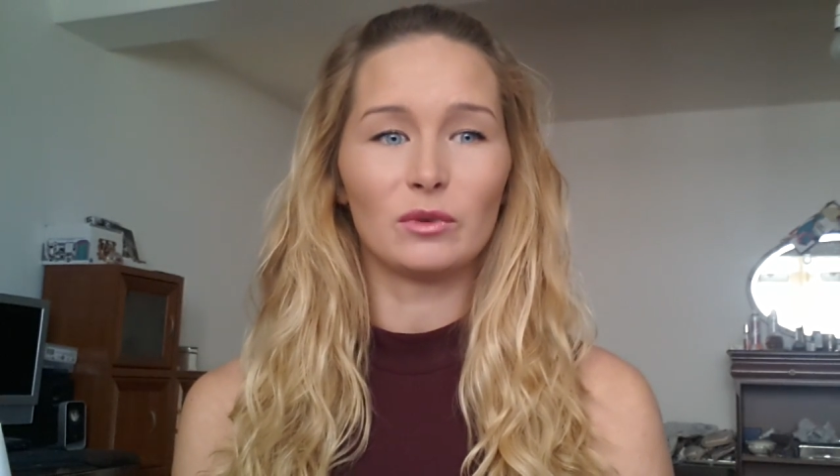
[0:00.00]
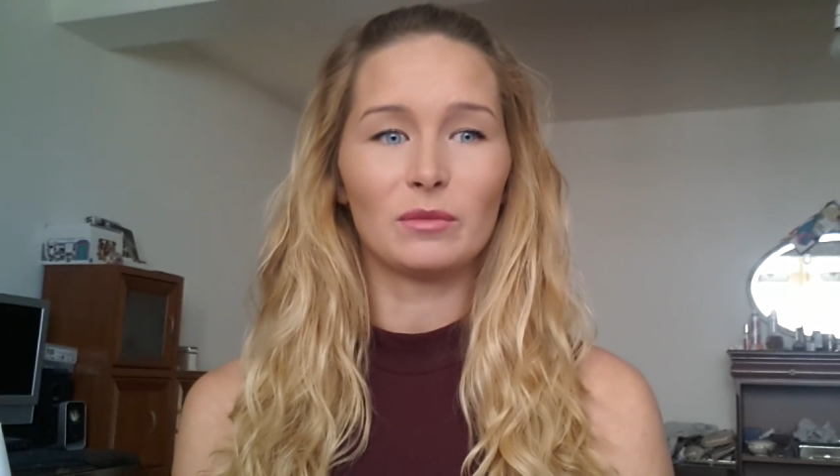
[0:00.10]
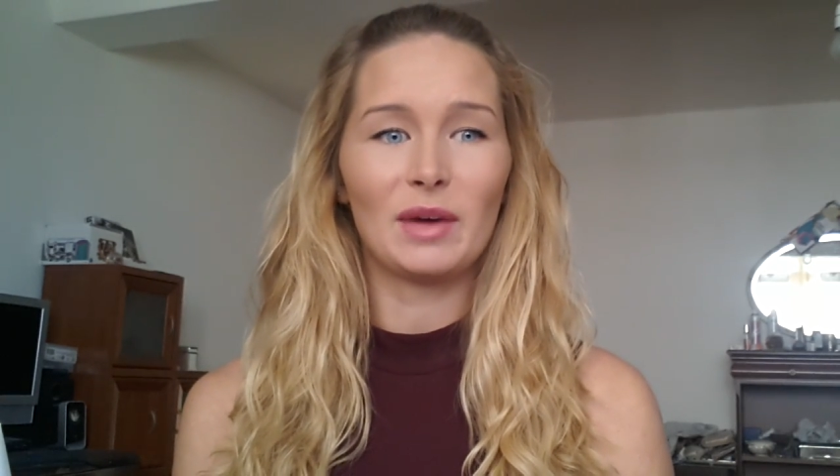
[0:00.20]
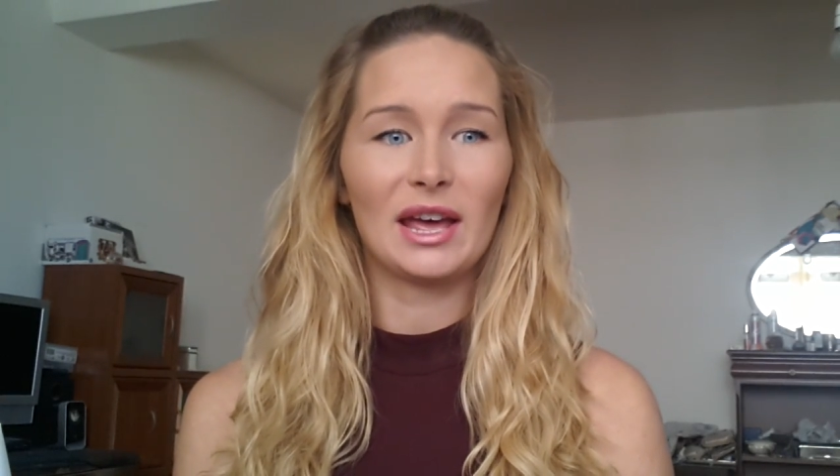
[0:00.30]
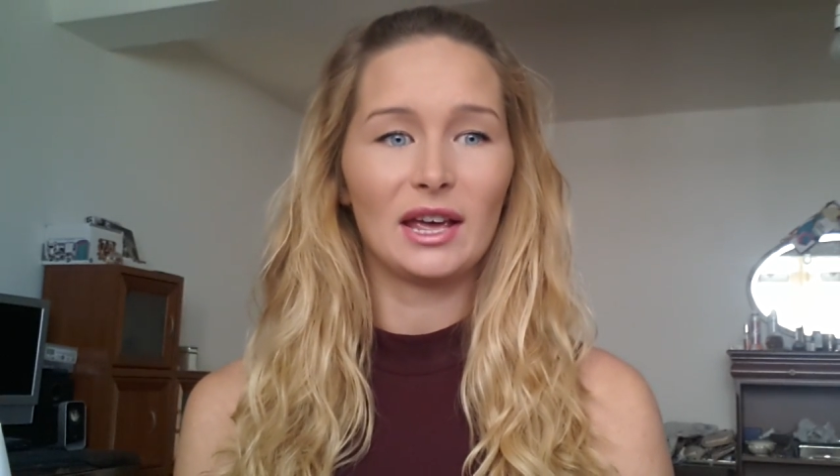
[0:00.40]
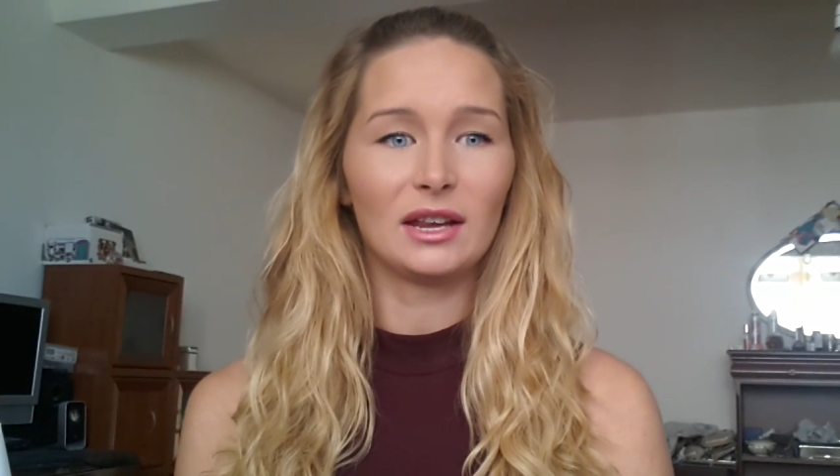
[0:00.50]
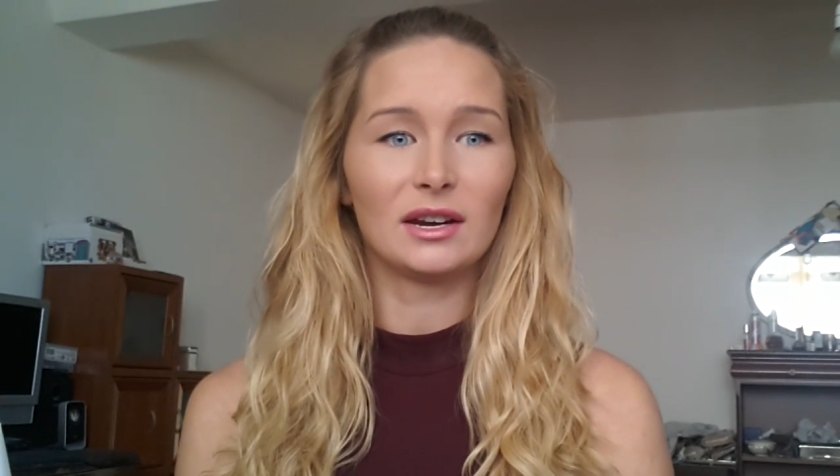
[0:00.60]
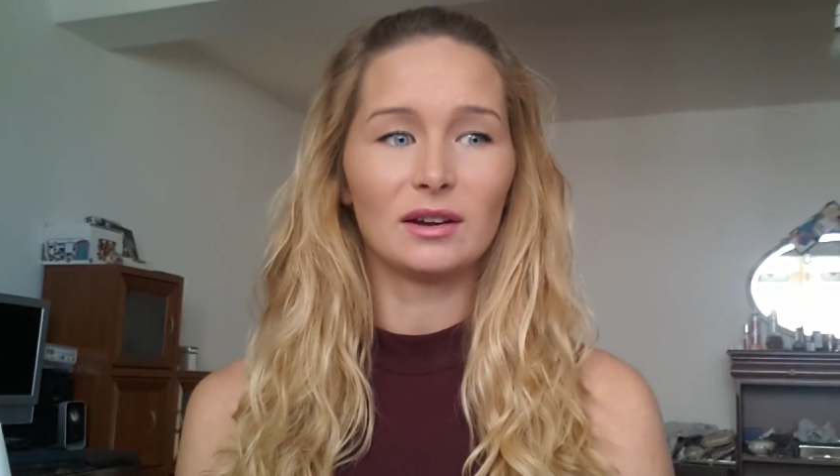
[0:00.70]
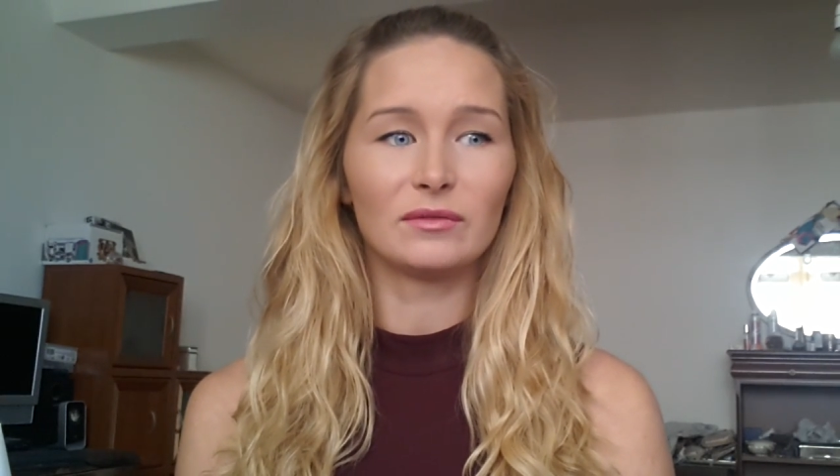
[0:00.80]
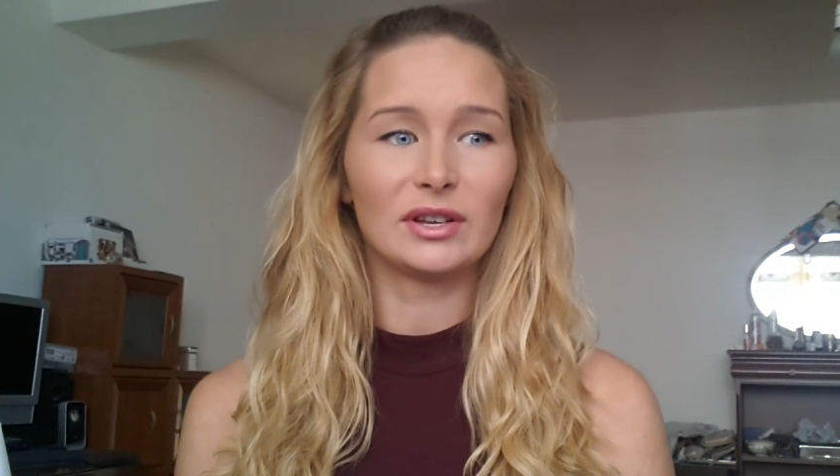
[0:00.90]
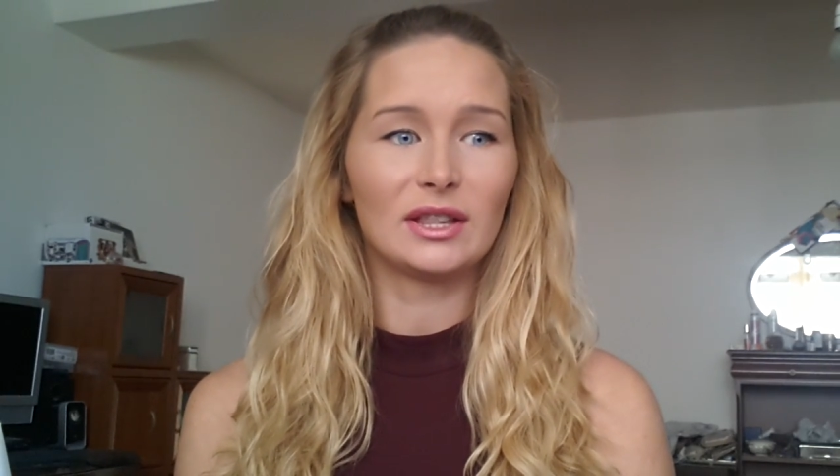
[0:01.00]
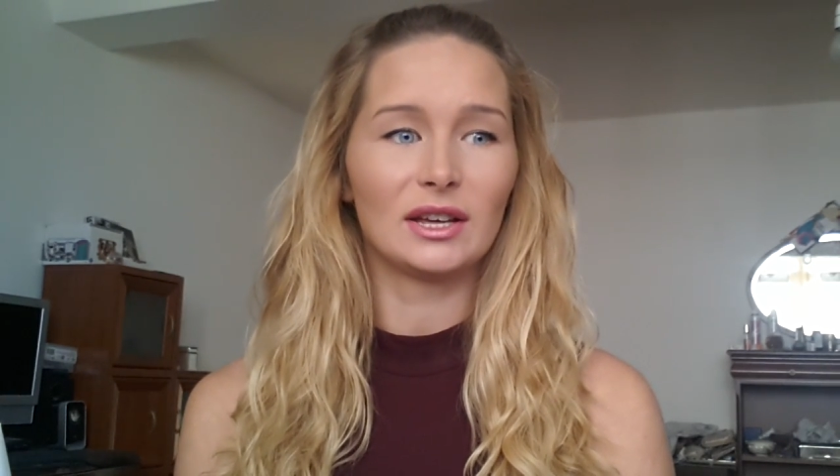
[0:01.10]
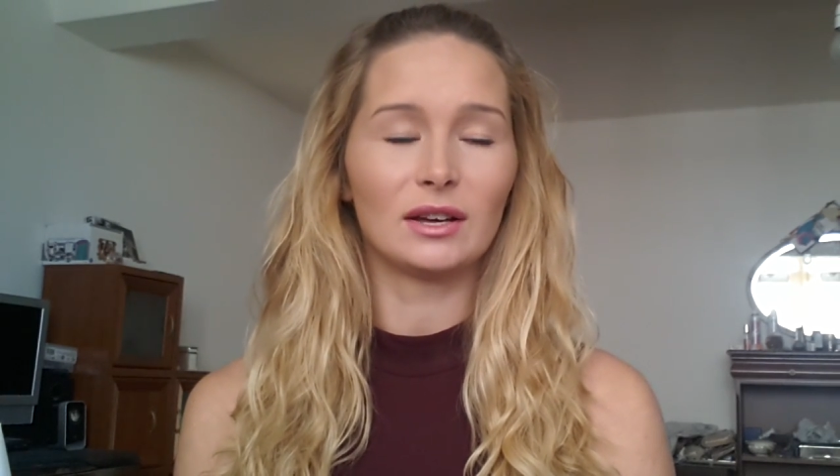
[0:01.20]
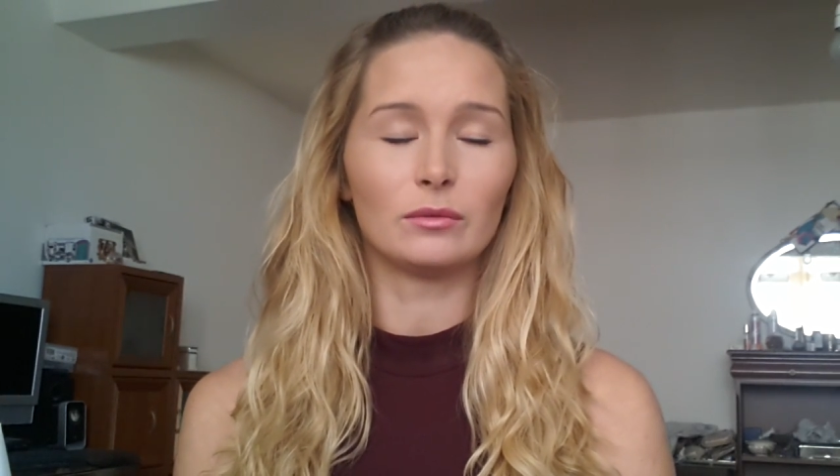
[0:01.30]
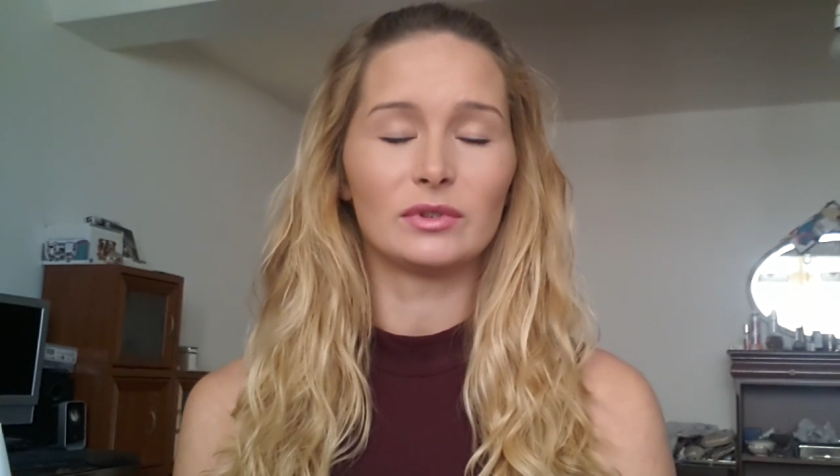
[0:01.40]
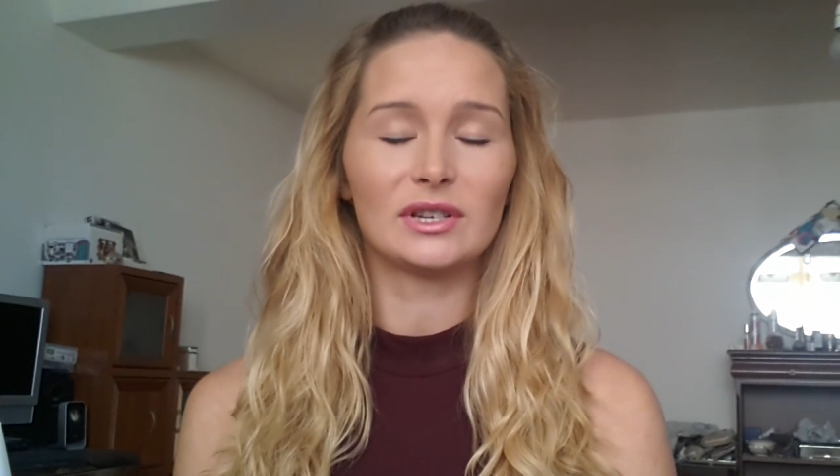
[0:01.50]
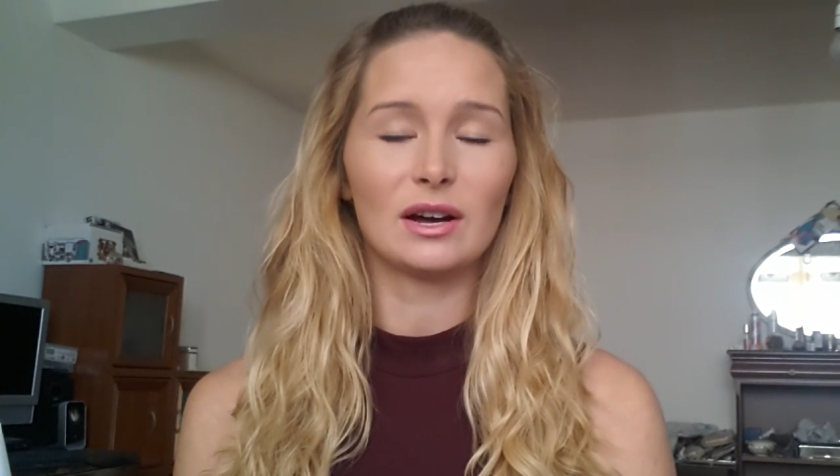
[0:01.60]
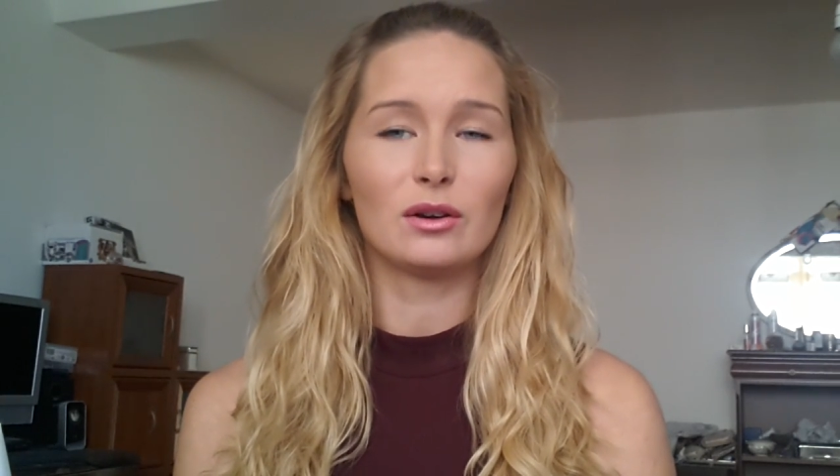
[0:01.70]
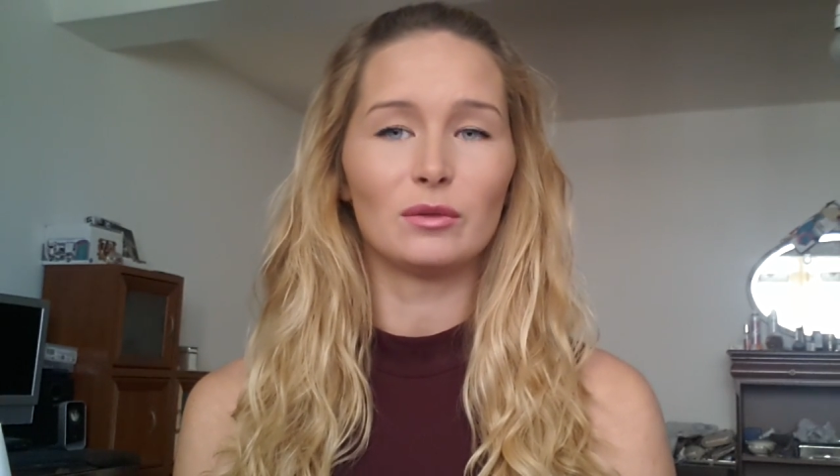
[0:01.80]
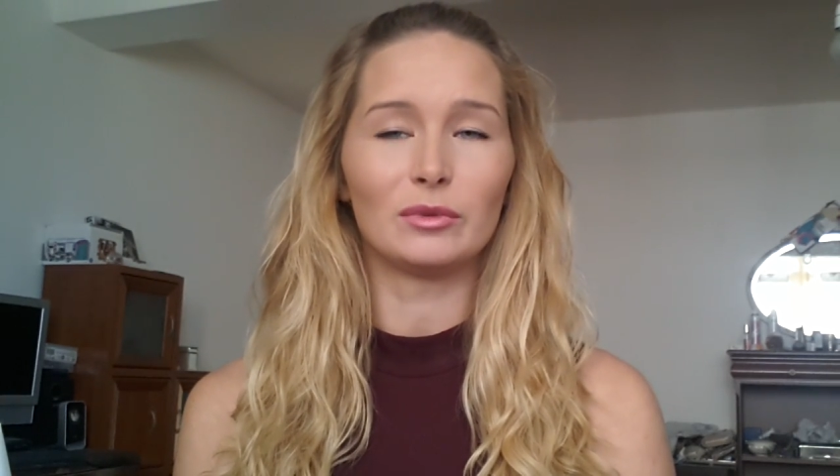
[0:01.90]
with pain and everything. It was
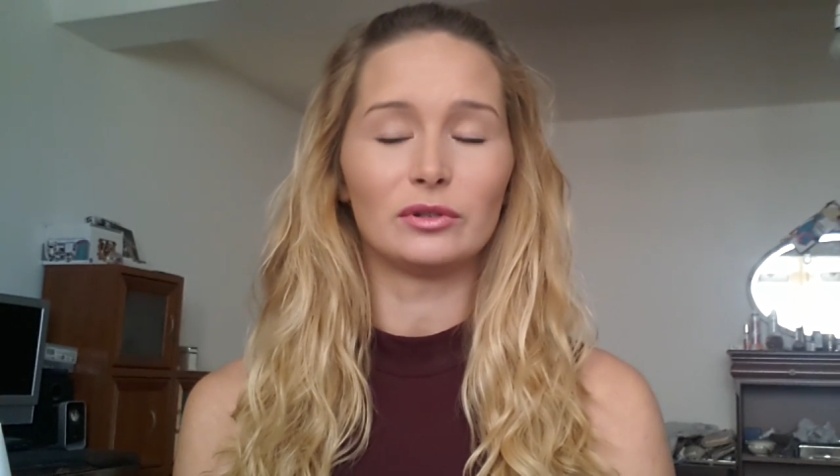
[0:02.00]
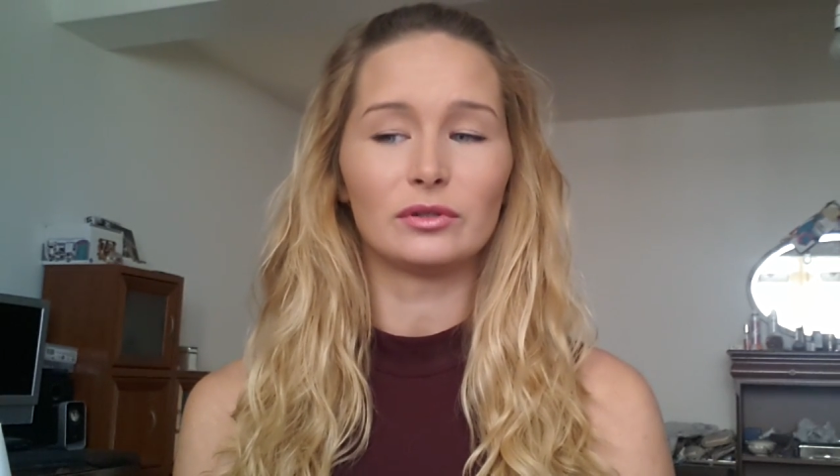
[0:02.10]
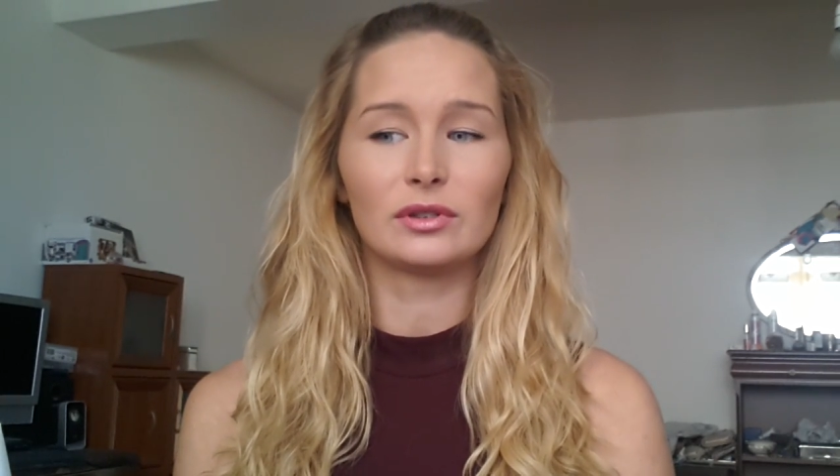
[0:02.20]
terrible.